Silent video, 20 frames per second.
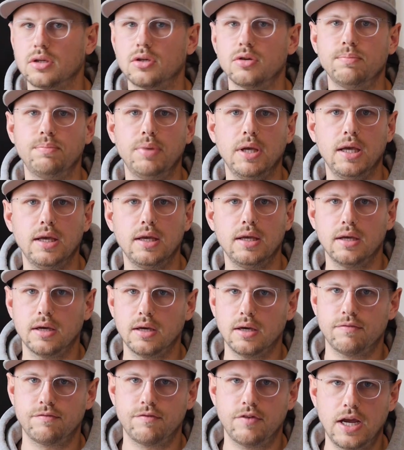could be
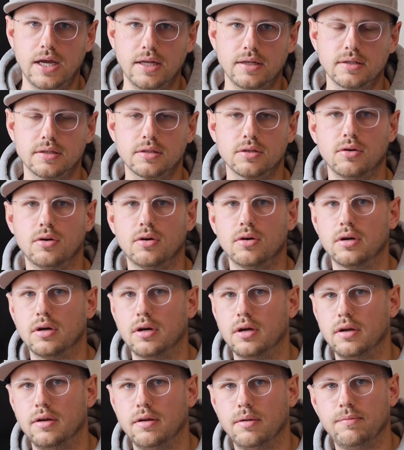a friend
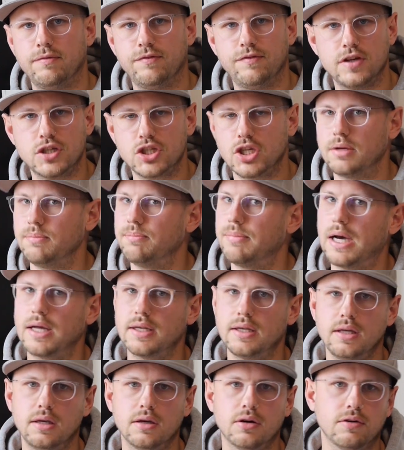or fishing
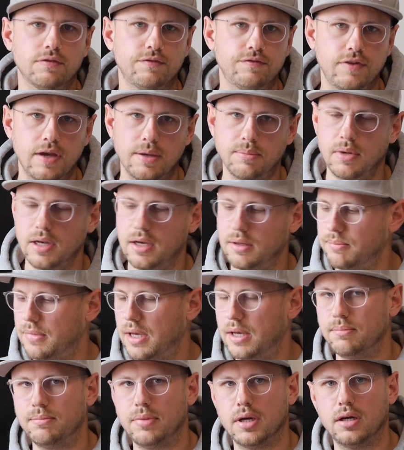buddy or family
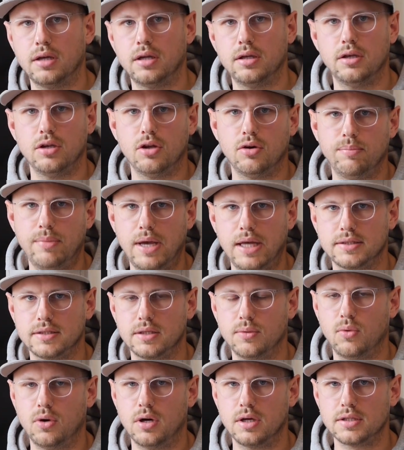member, no
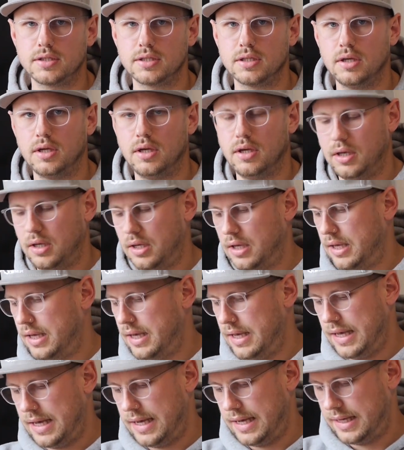matter what.
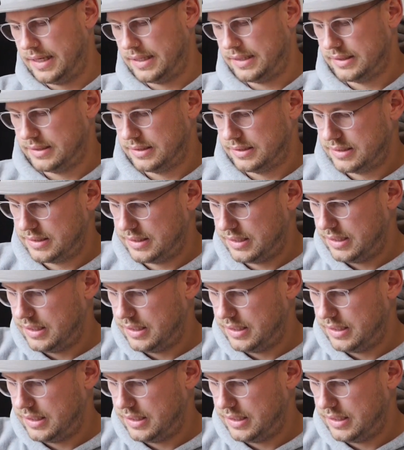And